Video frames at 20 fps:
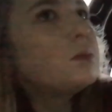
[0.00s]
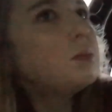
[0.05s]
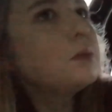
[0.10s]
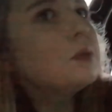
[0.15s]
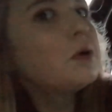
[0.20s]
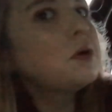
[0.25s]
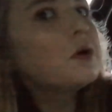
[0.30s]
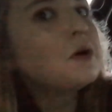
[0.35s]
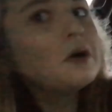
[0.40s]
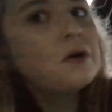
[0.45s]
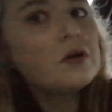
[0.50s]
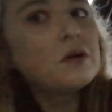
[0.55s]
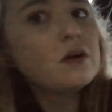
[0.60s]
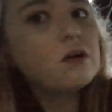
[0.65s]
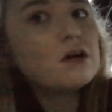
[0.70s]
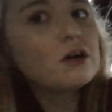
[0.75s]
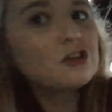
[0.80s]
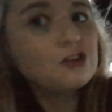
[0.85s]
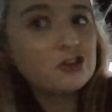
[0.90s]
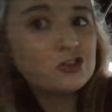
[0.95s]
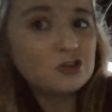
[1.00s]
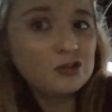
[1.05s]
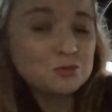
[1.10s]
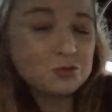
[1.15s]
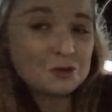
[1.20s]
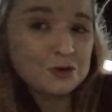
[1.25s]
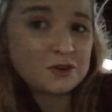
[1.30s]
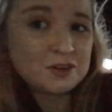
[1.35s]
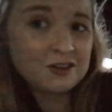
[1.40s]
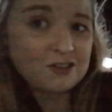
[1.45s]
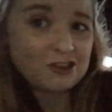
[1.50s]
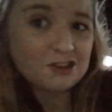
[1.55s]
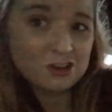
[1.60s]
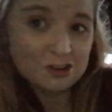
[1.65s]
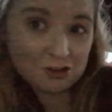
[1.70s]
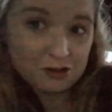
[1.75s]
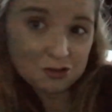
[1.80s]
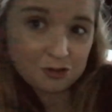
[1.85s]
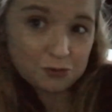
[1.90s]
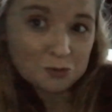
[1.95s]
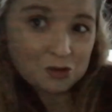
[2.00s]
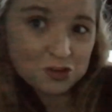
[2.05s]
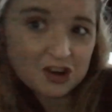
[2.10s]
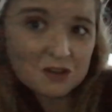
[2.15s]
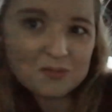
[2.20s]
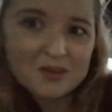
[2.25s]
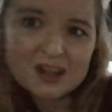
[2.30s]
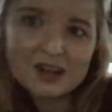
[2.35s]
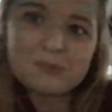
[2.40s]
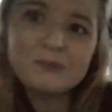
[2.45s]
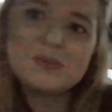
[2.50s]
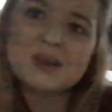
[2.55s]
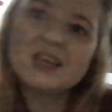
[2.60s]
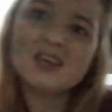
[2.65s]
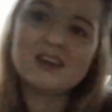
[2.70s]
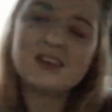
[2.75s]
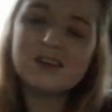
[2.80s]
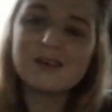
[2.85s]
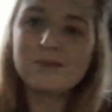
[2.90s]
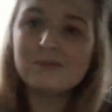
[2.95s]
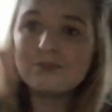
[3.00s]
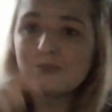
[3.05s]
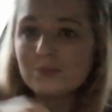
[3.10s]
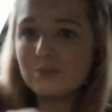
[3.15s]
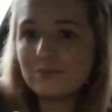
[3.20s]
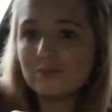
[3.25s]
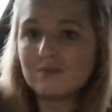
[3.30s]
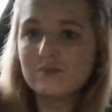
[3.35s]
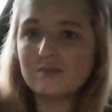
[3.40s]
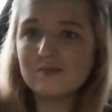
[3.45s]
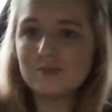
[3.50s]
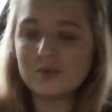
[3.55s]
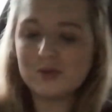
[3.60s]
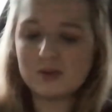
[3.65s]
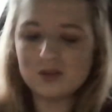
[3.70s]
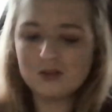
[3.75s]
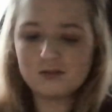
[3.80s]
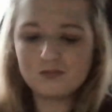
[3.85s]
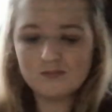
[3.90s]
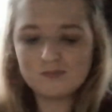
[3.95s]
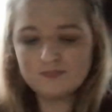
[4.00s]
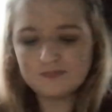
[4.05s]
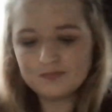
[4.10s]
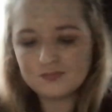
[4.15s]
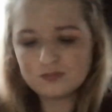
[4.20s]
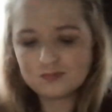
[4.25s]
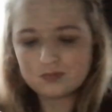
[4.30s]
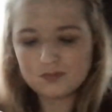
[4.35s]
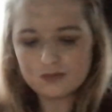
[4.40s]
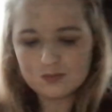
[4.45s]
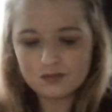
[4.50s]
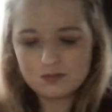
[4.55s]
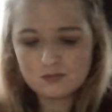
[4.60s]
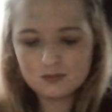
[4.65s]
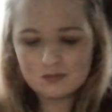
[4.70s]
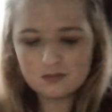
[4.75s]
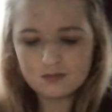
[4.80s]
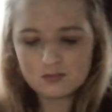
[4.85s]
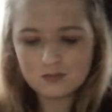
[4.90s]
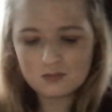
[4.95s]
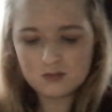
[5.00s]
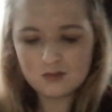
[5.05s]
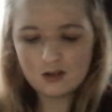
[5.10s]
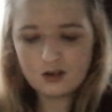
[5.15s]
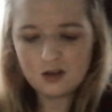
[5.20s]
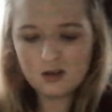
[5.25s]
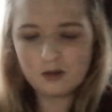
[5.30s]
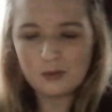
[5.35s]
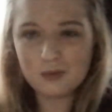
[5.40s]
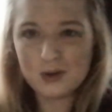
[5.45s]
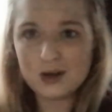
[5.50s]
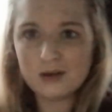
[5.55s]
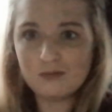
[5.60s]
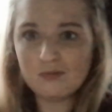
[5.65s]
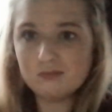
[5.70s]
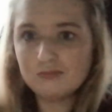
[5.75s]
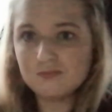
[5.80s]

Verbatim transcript: but I should have got small one. Should have got small chips at a medium. But oh well.